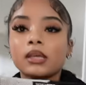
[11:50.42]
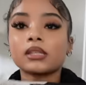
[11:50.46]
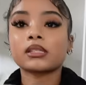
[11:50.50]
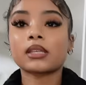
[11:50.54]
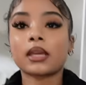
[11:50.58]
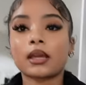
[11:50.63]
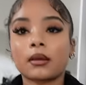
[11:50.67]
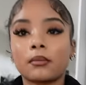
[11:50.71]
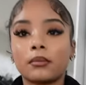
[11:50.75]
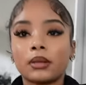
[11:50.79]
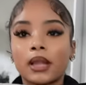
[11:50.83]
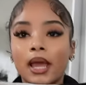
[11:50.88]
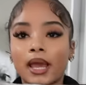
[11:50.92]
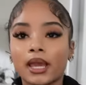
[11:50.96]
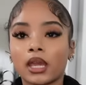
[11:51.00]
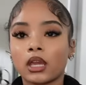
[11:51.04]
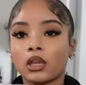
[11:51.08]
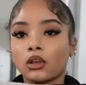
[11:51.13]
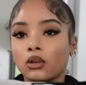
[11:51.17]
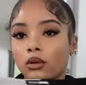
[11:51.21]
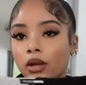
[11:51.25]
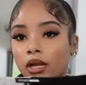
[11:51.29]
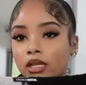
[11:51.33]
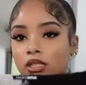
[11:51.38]
it's like a black
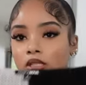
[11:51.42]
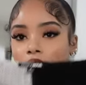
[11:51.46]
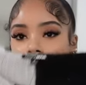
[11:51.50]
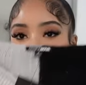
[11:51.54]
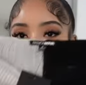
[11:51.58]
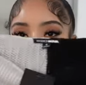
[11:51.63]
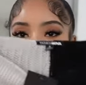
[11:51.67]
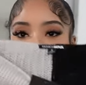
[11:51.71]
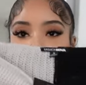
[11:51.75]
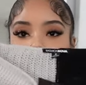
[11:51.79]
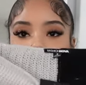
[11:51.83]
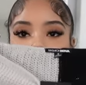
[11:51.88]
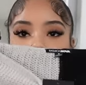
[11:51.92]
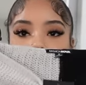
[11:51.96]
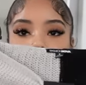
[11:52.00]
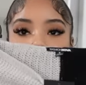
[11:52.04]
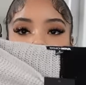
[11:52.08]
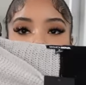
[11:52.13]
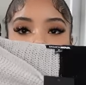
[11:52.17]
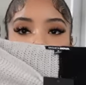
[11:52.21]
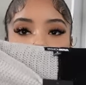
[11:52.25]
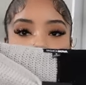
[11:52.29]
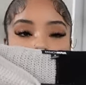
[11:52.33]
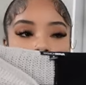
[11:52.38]
and gray sweater
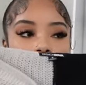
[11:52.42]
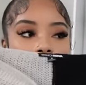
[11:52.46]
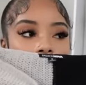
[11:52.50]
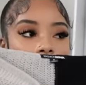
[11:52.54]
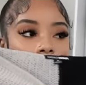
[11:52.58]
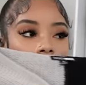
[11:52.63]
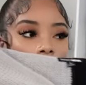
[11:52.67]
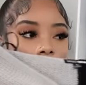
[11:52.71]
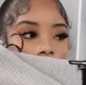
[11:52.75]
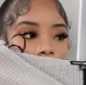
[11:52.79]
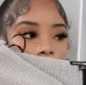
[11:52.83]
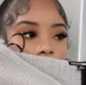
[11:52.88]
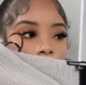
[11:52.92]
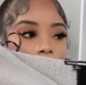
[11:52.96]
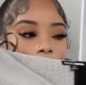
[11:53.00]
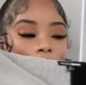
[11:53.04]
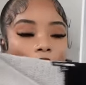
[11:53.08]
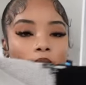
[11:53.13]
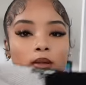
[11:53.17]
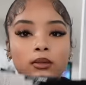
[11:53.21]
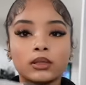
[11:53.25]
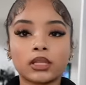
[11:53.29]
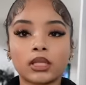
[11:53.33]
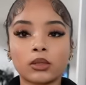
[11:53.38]
super cute
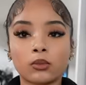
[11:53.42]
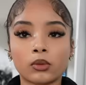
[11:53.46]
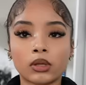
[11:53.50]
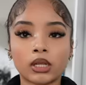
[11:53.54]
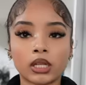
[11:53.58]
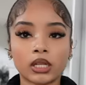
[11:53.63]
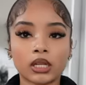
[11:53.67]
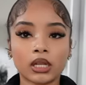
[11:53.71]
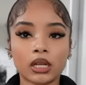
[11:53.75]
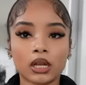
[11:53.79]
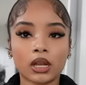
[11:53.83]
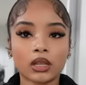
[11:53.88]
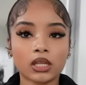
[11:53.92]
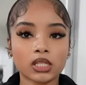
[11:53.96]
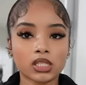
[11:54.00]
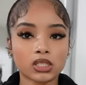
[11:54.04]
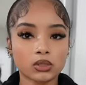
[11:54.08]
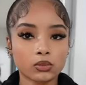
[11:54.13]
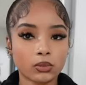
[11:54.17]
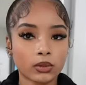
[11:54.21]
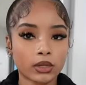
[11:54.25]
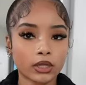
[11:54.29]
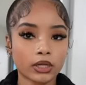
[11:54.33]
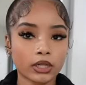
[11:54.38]
i really wanted another
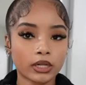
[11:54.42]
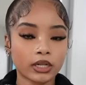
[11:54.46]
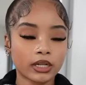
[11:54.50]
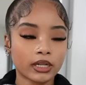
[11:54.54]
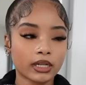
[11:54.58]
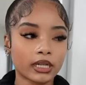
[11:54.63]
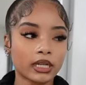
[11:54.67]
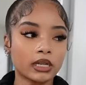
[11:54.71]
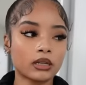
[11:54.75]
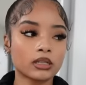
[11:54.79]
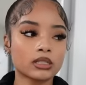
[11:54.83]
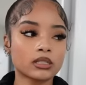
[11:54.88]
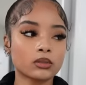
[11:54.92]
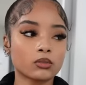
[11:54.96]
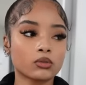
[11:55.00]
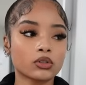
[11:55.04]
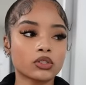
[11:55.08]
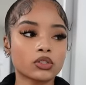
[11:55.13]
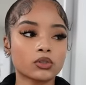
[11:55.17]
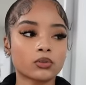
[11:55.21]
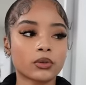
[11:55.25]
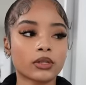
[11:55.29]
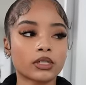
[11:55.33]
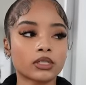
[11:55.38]
sweater i needed some more
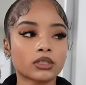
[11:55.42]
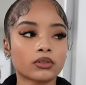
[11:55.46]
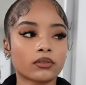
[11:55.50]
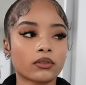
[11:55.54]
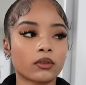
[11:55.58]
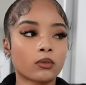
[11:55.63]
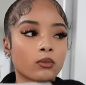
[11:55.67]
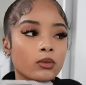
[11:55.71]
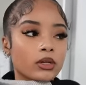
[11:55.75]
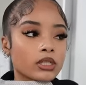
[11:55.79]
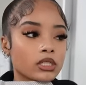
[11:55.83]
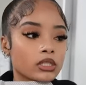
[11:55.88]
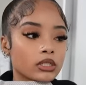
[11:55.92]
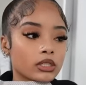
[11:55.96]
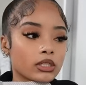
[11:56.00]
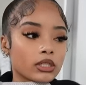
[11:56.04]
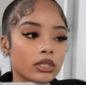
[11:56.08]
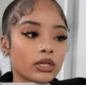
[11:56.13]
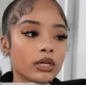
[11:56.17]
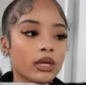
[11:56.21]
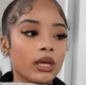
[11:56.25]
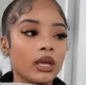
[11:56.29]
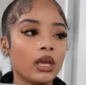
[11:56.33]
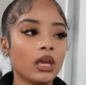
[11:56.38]
sweaters for the
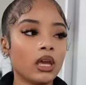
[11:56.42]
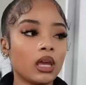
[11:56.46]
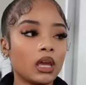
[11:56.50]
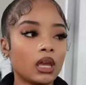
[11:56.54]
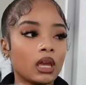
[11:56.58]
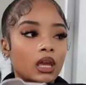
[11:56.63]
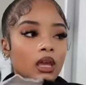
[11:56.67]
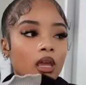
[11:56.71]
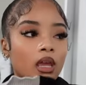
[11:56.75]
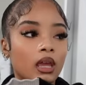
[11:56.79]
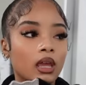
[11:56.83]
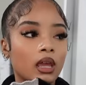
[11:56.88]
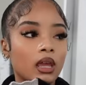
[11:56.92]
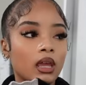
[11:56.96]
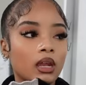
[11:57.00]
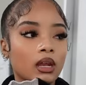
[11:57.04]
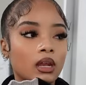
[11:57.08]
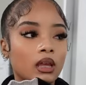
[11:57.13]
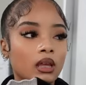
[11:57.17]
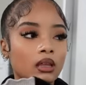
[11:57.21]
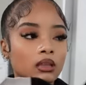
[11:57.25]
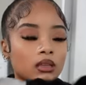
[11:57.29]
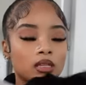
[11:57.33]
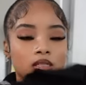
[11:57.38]
winter
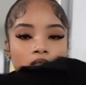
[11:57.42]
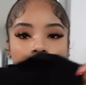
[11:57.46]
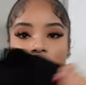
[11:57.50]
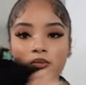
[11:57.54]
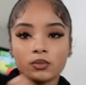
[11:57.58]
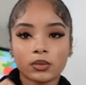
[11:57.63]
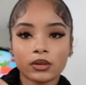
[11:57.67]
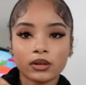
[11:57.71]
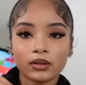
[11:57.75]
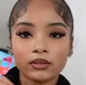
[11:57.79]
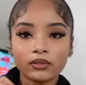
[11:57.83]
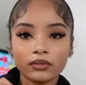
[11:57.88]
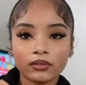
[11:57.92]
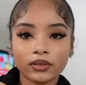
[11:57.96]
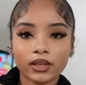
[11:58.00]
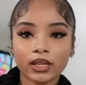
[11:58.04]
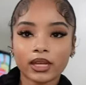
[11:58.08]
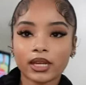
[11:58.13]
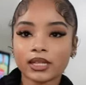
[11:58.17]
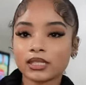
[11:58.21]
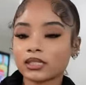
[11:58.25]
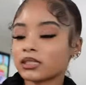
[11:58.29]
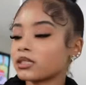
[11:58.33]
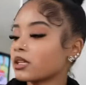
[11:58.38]
and this is perfect
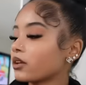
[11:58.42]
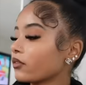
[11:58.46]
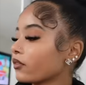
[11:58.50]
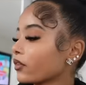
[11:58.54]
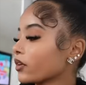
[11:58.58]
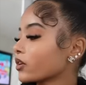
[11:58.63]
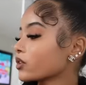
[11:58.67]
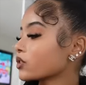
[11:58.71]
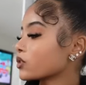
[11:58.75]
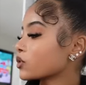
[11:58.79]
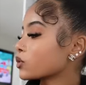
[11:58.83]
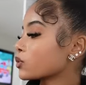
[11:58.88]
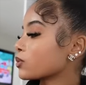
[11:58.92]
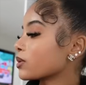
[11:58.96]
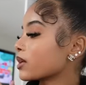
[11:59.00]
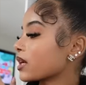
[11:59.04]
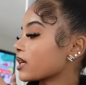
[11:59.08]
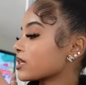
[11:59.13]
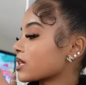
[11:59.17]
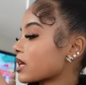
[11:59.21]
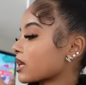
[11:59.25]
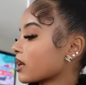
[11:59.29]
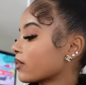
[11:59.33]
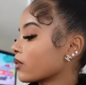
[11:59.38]
it's different so
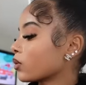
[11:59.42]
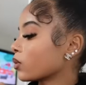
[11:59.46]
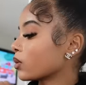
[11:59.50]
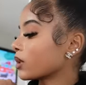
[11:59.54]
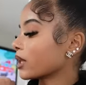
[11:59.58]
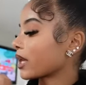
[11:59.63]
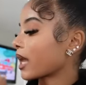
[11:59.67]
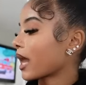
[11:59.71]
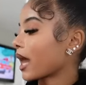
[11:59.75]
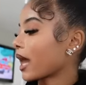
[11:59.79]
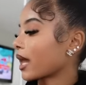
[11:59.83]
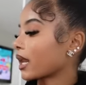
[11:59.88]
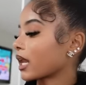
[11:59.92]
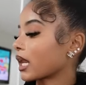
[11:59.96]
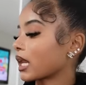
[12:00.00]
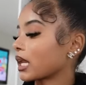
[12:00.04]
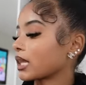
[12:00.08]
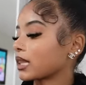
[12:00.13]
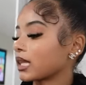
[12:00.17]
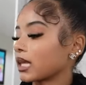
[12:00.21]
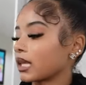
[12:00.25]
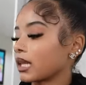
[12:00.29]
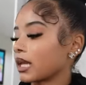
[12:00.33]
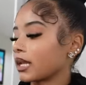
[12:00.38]
because i never really had
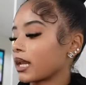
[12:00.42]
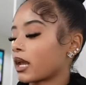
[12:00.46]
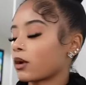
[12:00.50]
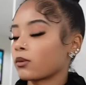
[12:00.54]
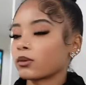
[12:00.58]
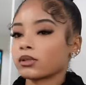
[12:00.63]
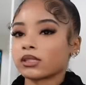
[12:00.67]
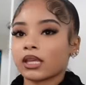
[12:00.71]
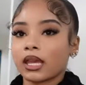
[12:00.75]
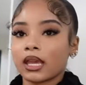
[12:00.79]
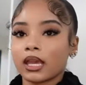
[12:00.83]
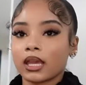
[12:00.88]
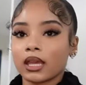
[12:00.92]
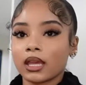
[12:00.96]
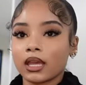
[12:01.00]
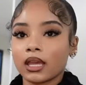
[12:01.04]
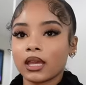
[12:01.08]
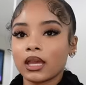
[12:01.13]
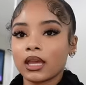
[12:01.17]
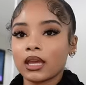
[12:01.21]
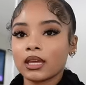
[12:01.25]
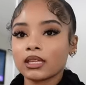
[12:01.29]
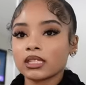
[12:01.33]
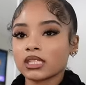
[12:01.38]
anything like that was like
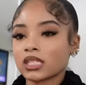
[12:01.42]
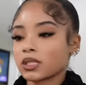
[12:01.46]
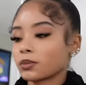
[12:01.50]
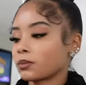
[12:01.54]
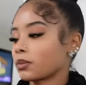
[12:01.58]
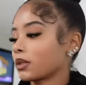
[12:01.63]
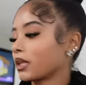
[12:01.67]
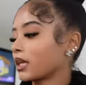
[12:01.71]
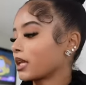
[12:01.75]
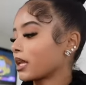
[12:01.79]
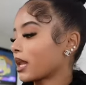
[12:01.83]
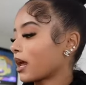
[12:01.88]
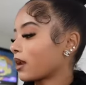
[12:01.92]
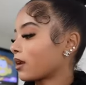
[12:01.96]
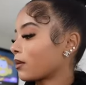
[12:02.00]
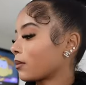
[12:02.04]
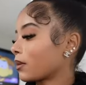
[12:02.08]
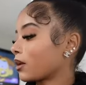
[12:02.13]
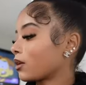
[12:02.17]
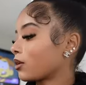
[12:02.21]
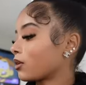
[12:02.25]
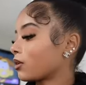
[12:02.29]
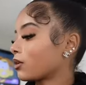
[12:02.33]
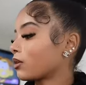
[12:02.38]
split down the
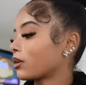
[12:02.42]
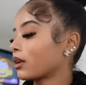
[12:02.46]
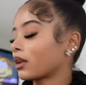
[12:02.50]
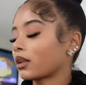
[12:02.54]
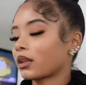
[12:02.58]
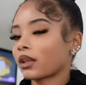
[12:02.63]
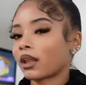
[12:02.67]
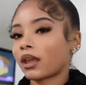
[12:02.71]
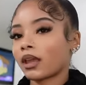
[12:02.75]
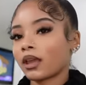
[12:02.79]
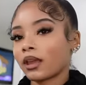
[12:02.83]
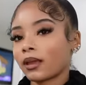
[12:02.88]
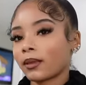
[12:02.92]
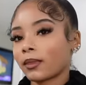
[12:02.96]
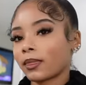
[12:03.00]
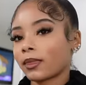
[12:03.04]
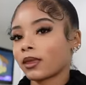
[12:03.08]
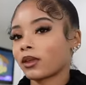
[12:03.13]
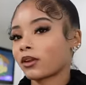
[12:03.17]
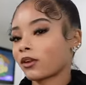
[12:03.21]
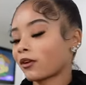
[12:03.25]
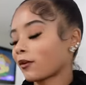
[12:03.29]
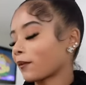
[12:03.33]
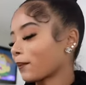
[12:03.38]
middle and like
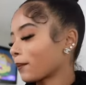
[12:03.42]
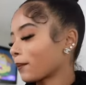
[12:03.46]
you know